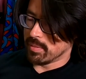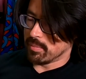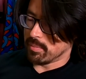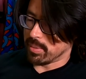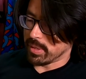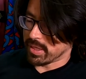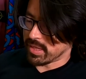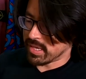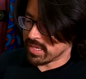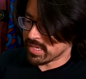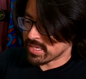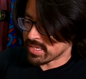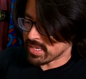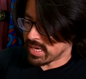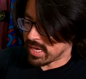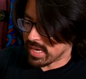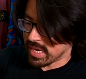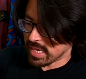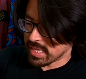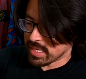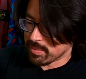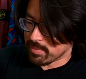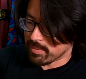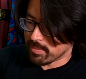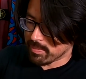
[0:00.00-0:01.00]
but this
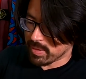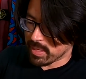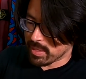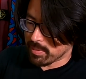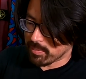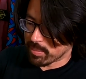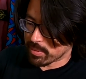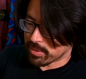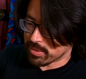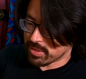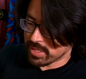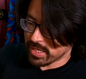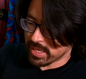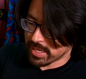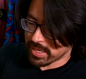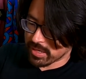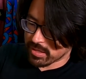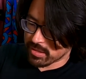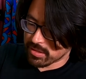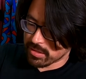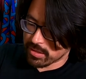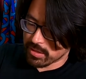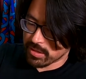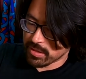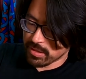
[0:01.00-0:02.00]
item in
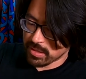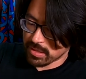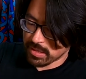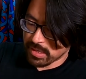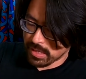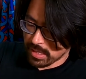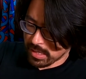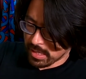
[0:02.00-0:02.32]
particular